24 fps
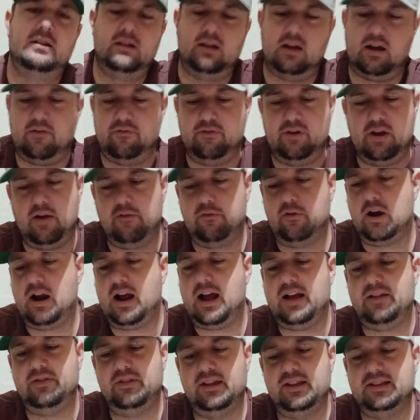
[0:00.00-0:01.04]
I've never
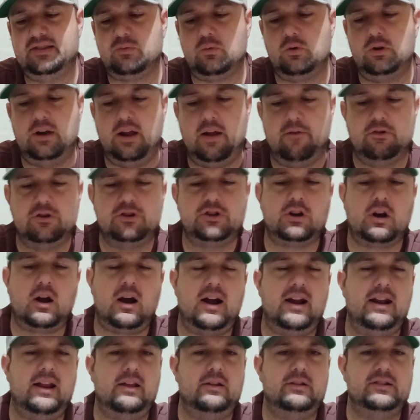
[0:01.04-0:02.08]
had this one, never
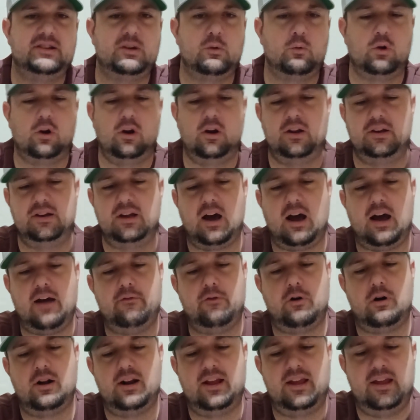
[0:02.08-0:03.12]
tried it. So we're going to dive
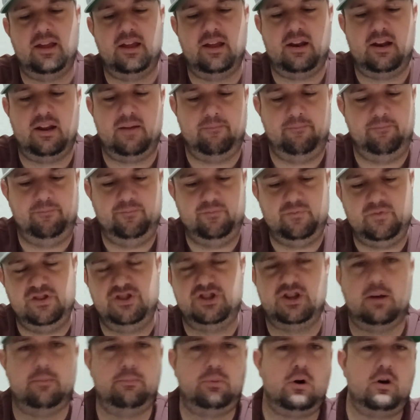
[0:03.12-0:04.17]
on in and
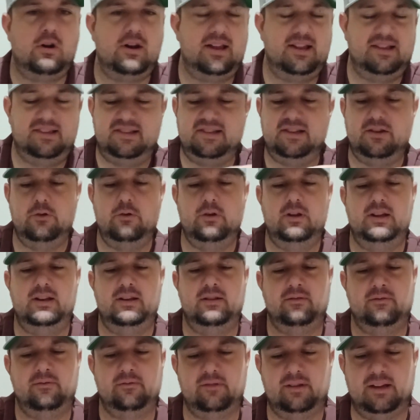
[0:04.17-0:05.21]
jump on into it
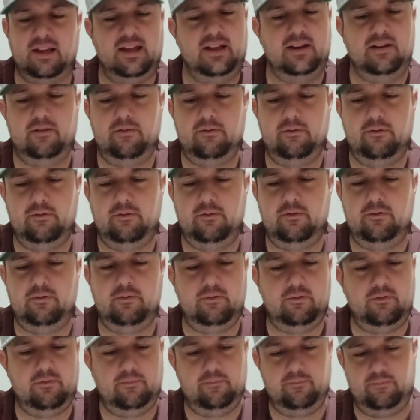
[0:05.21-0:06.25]
and get
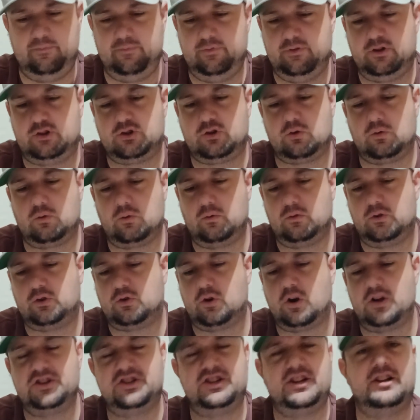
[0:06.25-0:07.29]

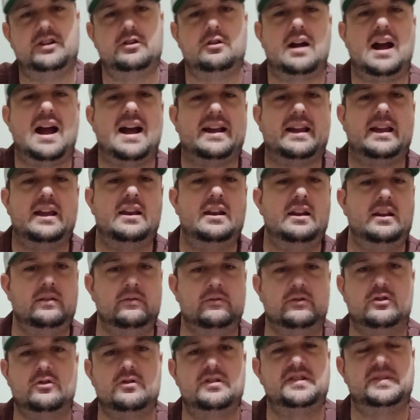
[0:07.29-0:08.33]
crunchy, cracking,
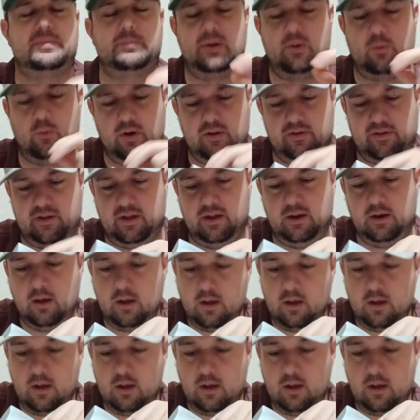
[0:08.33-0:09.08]
and crispy with it.